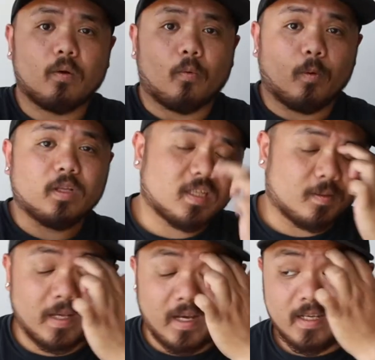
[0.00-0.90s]
What's
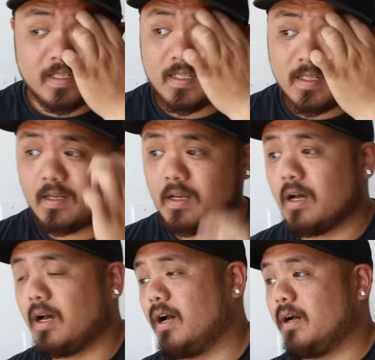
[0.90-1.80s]
up, guys?
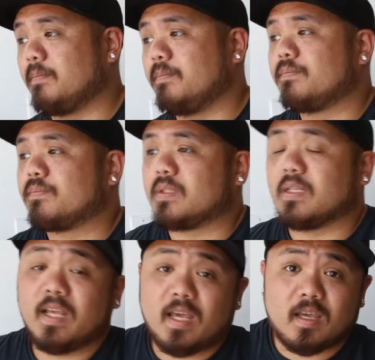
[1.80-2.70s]

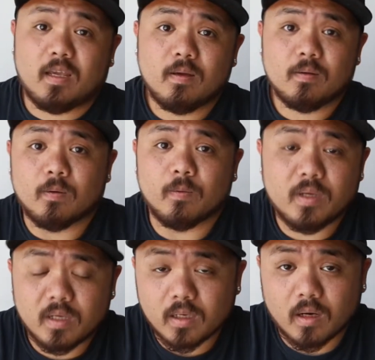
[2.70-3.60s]
Today
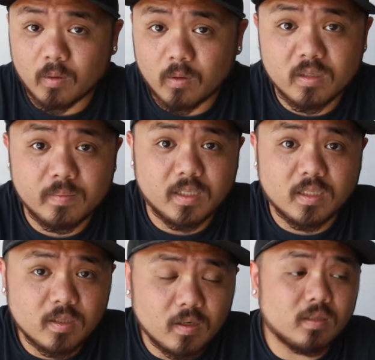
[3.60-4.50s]
we are going to be
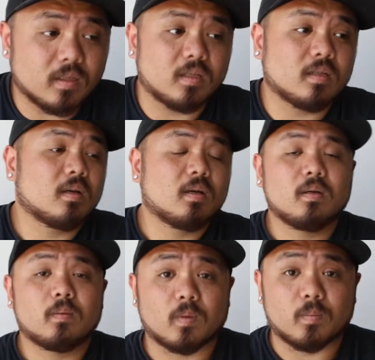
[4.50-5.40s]
installing
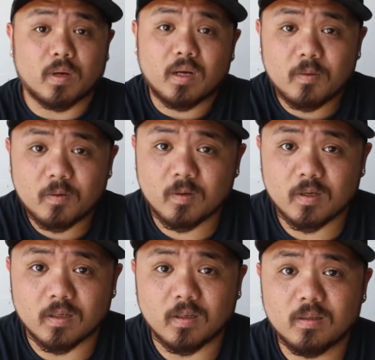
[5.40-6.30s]
my brand new
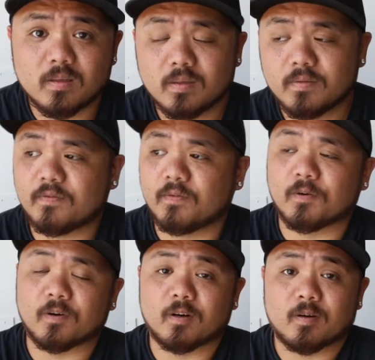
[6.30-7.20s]
grille
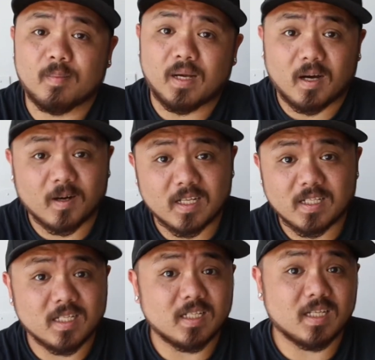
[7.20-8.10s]
for my Audi
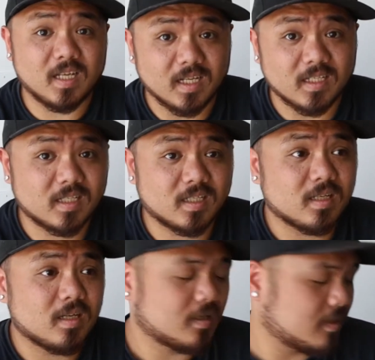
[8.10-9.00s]
TTS
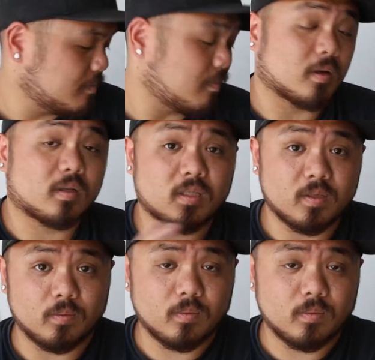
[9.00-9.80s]
Mark II.